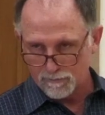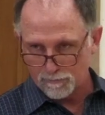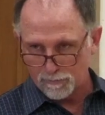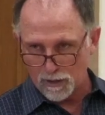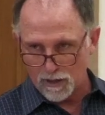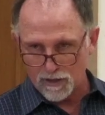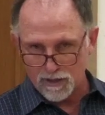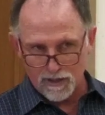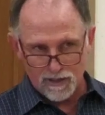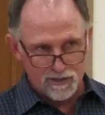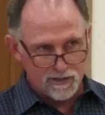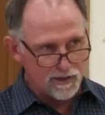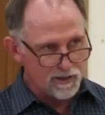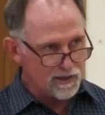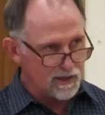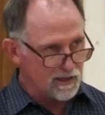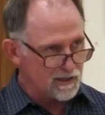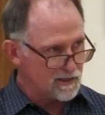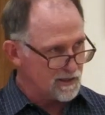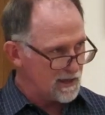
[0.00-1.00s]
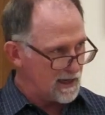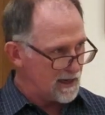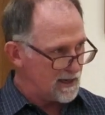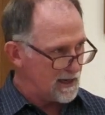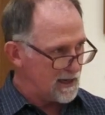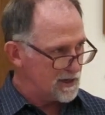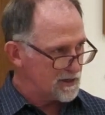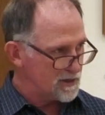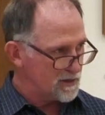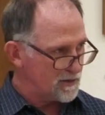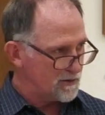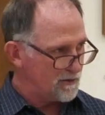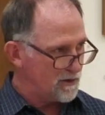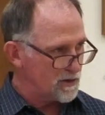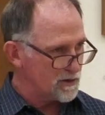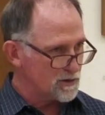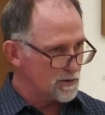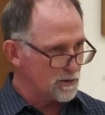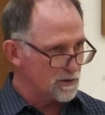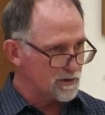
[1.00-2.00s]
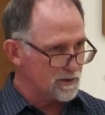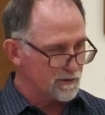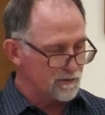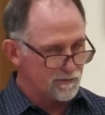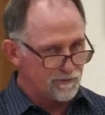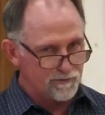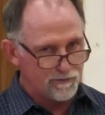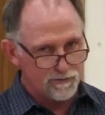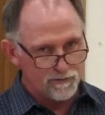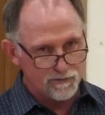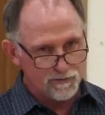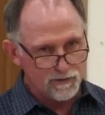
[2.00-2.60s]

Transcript: parties and things of that nature, of all sorts of